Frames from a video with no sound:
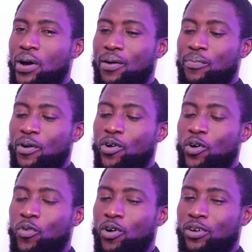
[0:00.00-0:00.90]
but
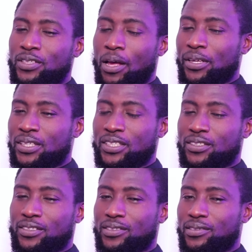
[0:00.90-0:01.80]
what I mean,
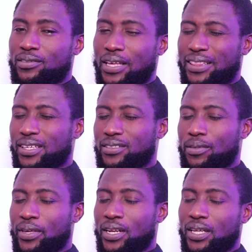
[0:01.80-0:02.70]
I think it's
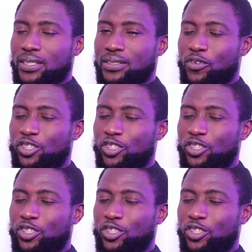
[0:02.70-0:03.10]
a bit linked.